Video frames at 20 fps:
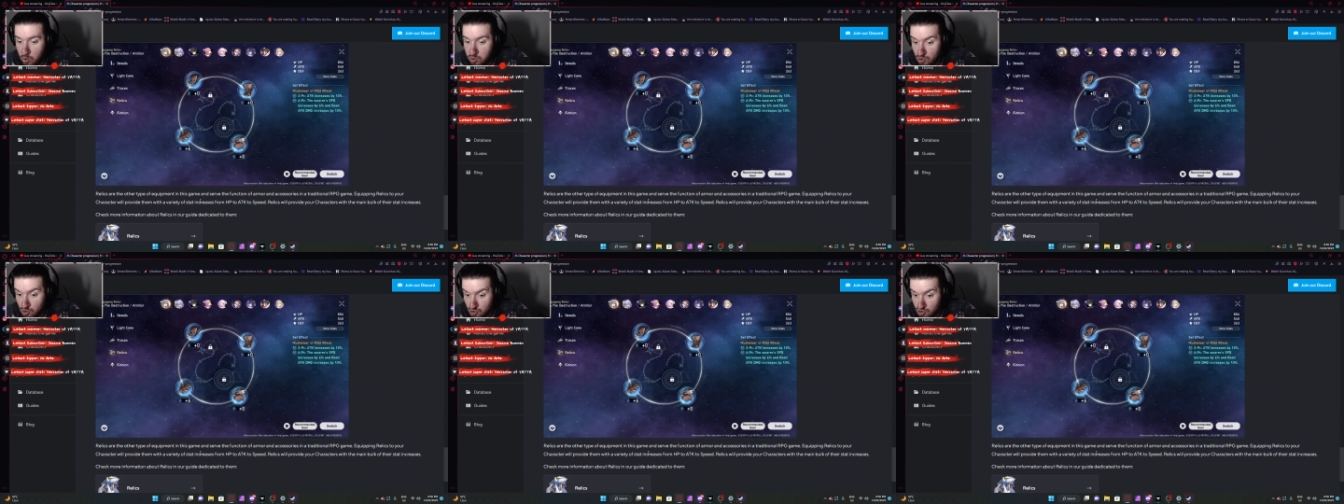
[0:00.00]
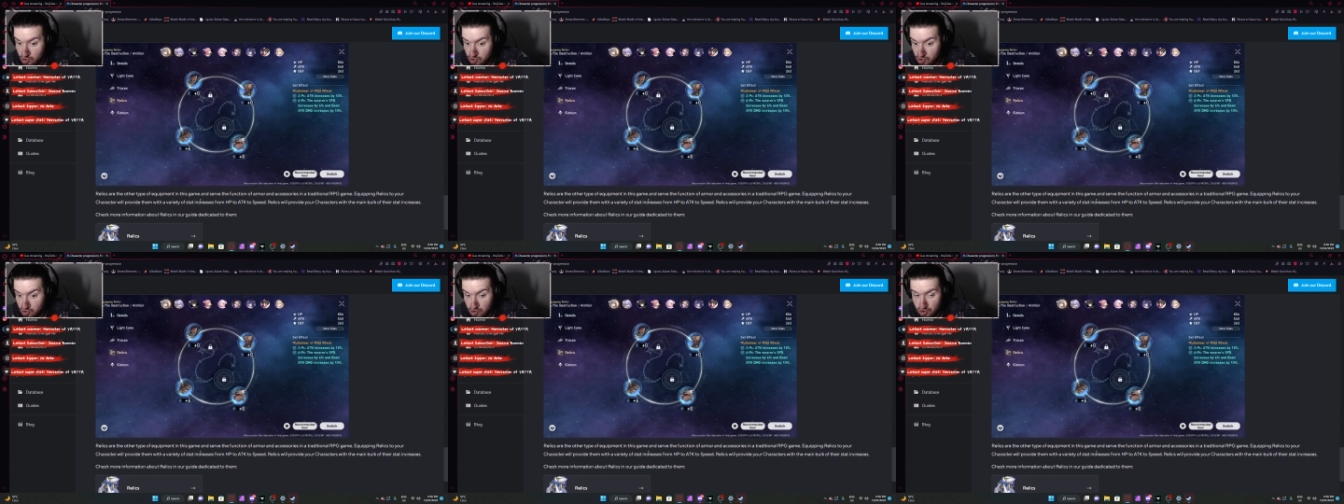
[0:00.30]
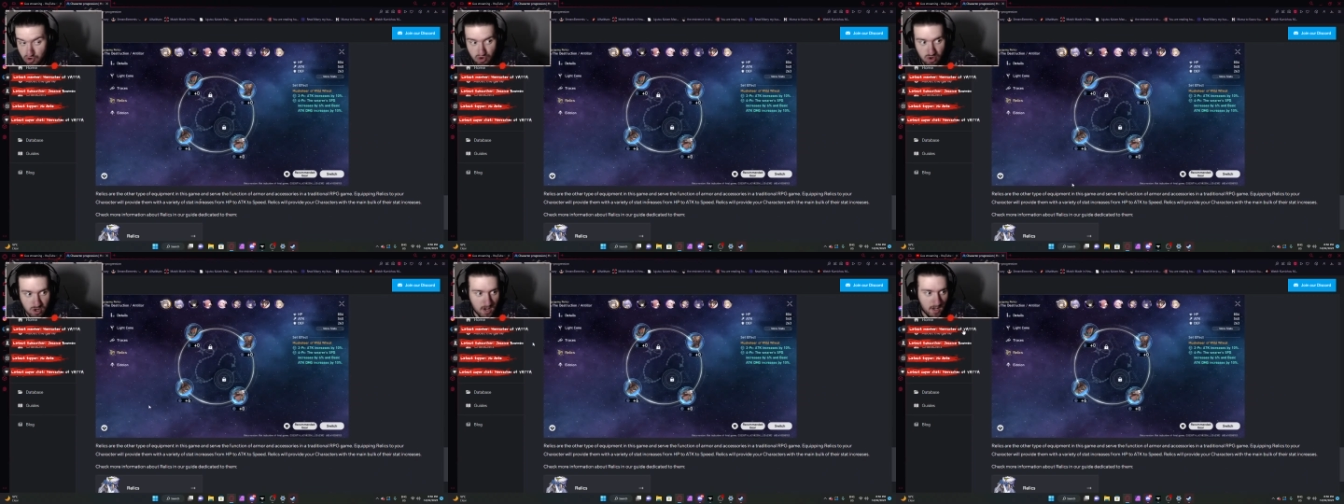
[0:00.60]
Whew.
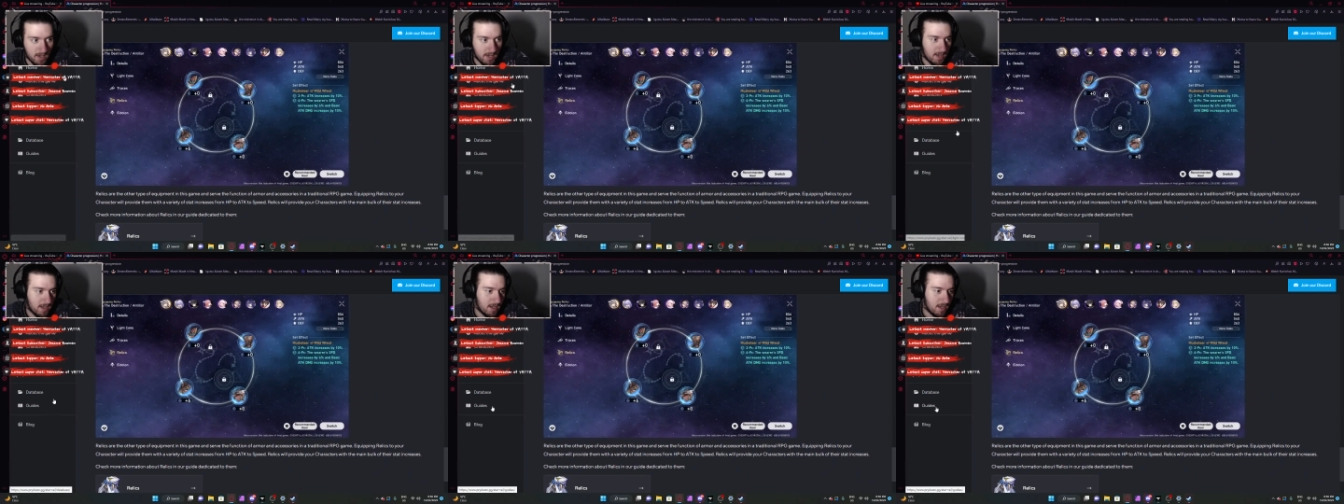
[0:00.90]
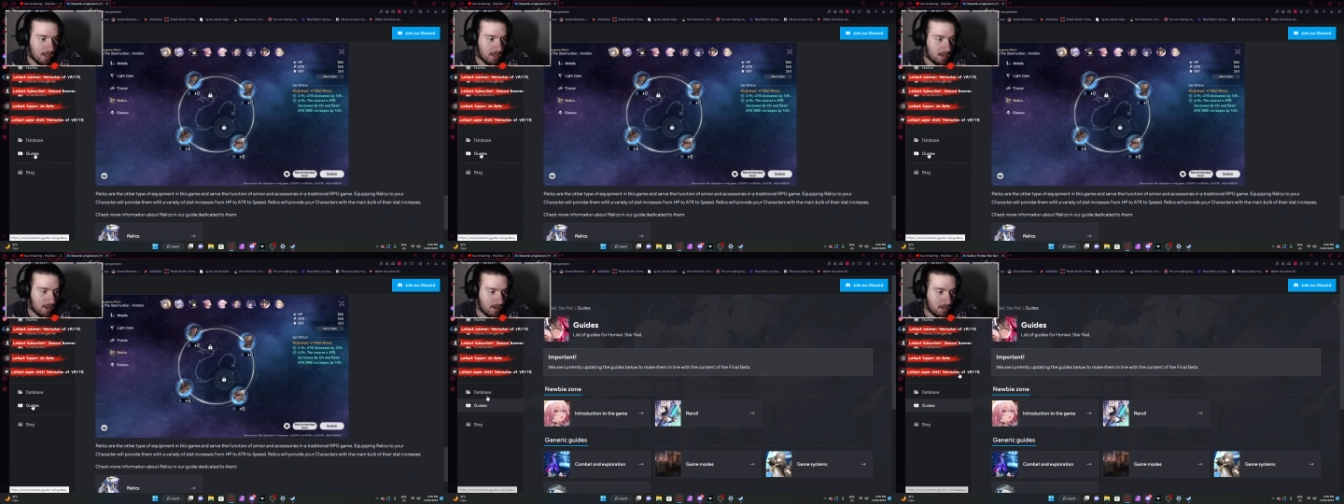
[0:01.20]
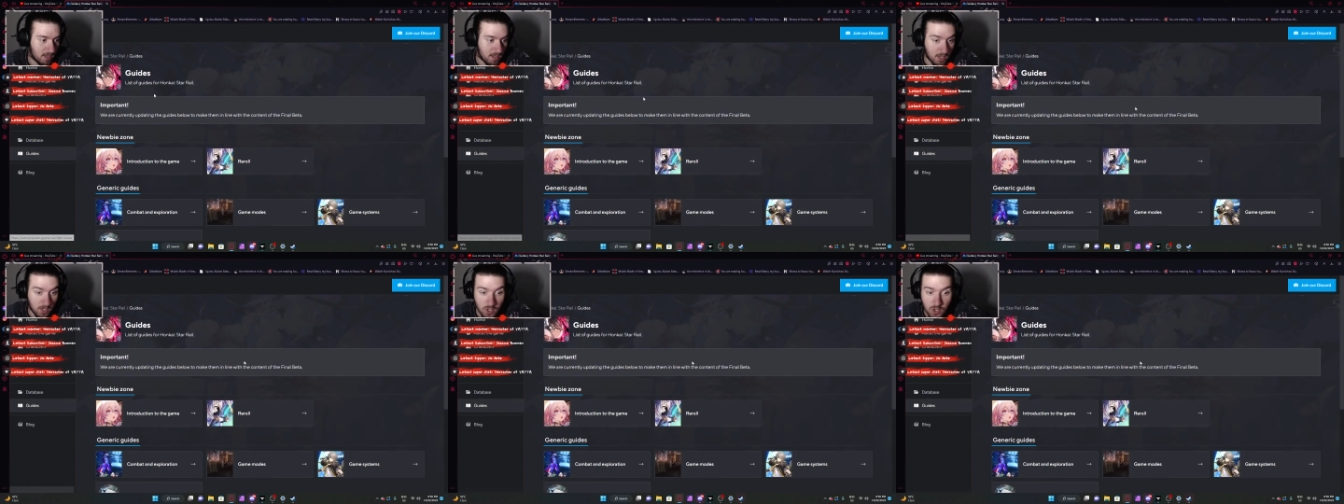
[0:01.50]

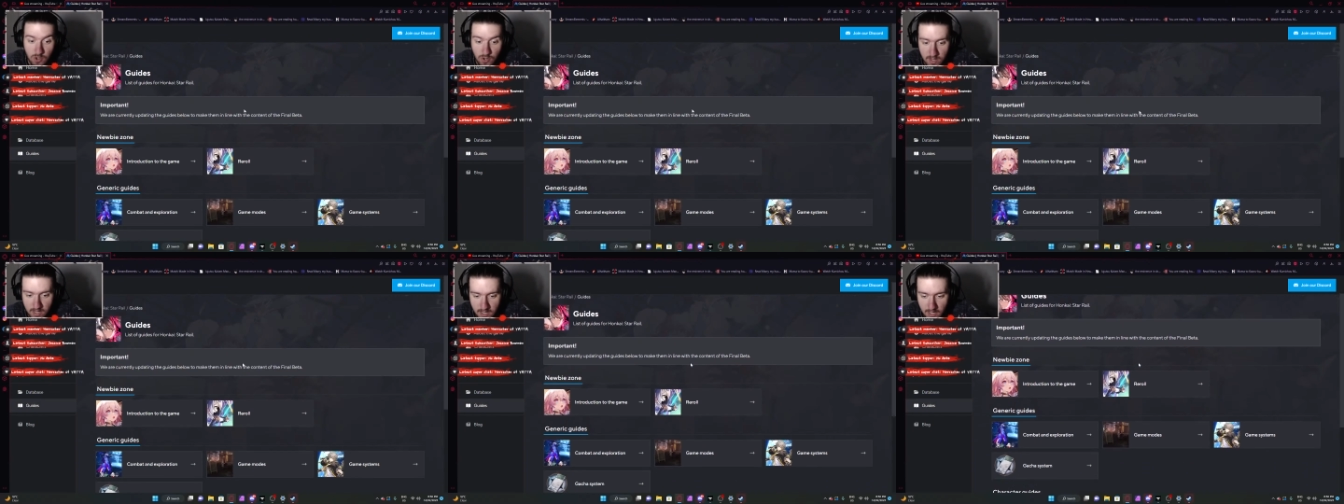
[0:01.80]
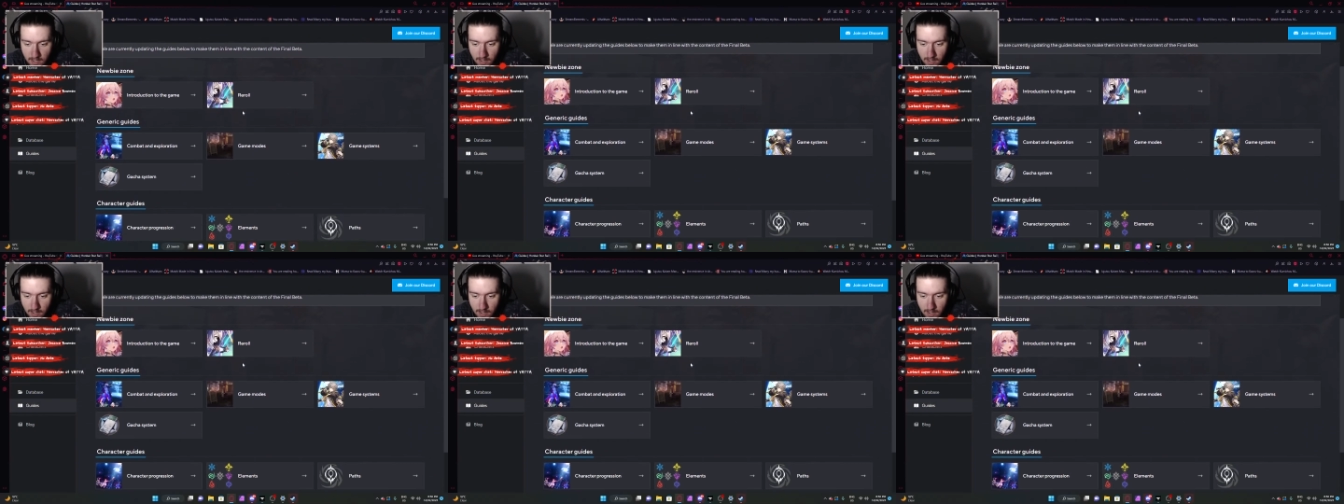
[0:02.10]
Nothing new here.